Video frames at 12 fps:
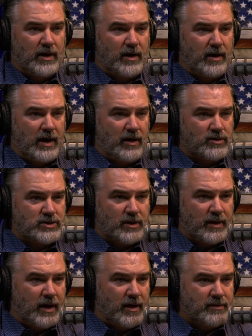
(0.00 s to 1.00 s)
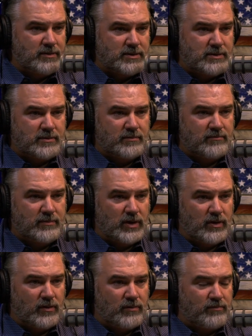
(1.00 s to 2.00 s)
hair salons, you
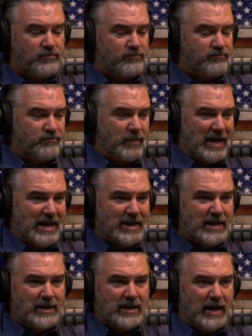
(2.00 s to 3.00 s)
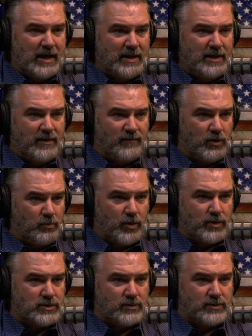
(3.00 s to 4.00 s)
know, any of your
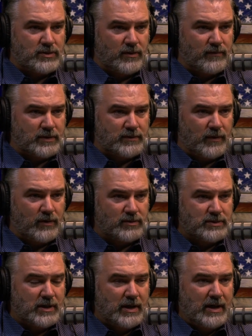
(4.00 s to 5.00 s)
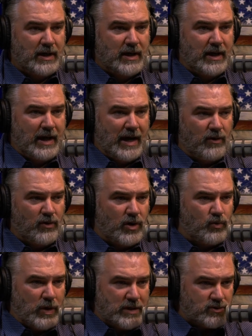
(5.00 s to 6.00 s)
personal service folks? How are our
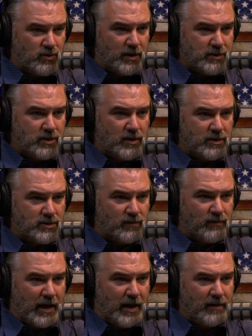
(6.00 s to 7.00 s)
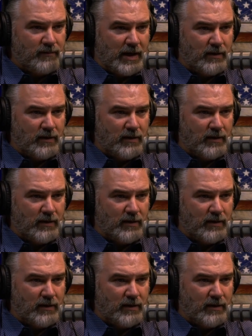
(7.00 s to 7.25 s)
restaurants going to survive? How